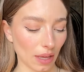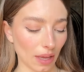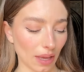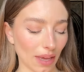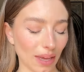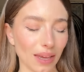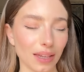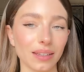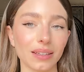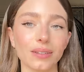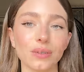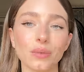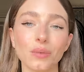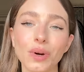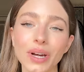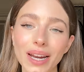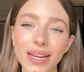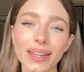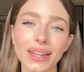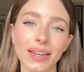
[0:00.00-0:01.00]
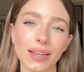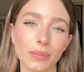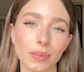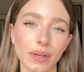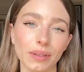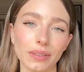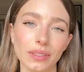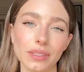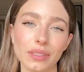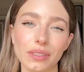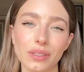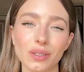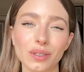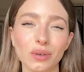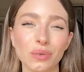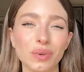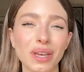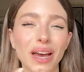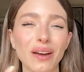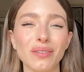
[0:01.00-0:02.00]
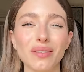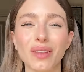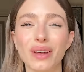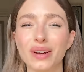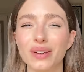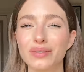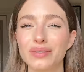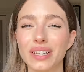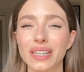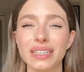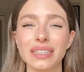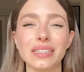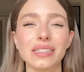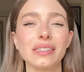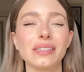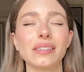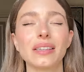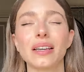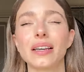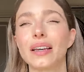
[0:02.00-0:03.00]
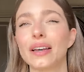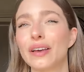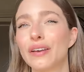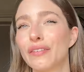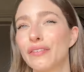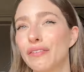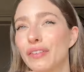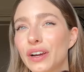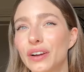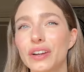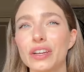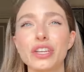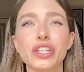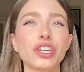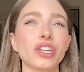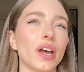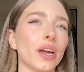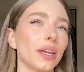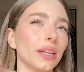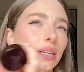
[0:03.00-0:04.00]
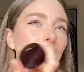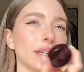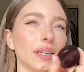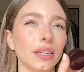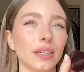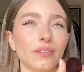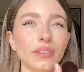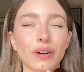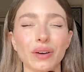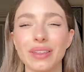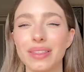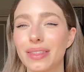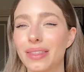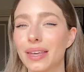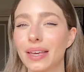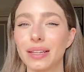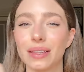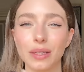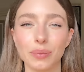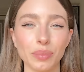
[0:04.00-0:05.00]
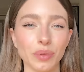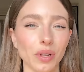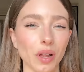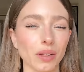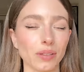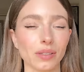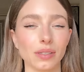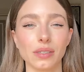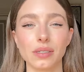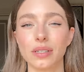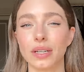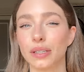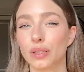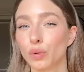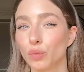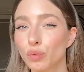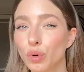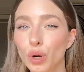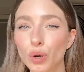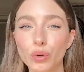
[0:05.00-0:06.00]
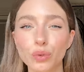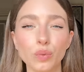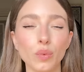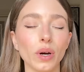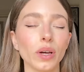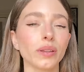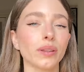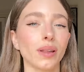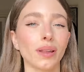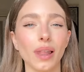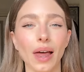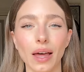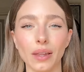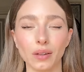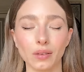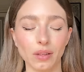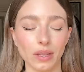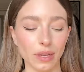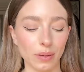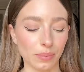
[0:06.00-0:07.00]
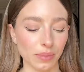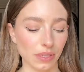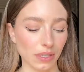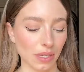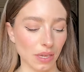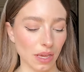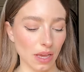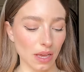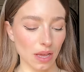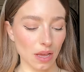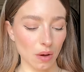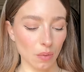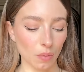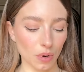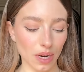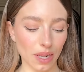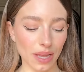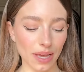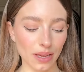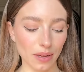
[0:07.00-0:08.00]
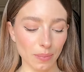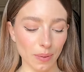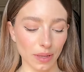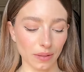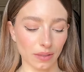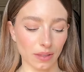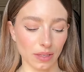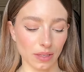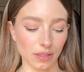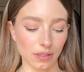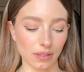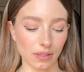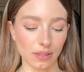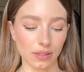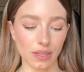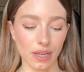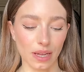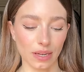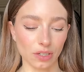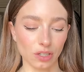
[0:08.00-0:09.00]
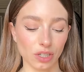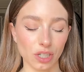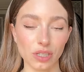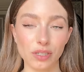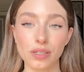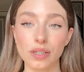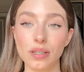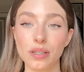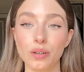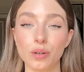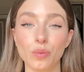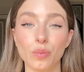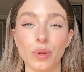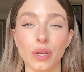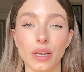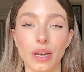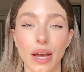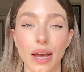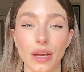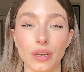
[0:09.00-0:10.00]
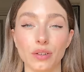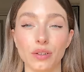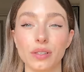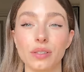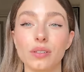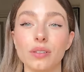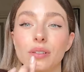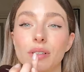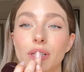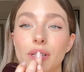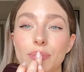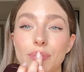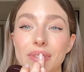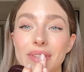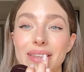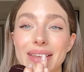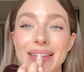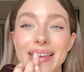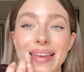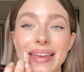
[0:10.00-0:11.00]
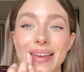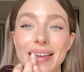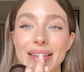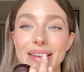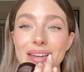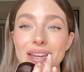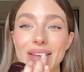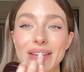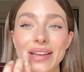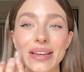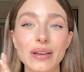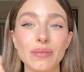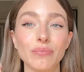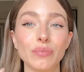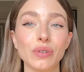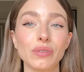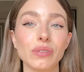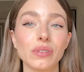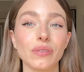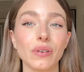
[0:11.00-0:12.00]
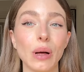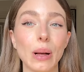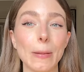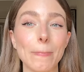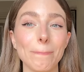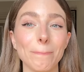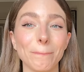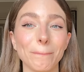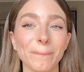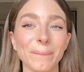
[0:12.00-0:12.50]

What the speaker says: And what I like about this, you know, we have a lot of like these very shiny, very thick lip glosses, like the Rode one, the Lano lips. What I like about this is that just a little bit hydrates your lips and most of all,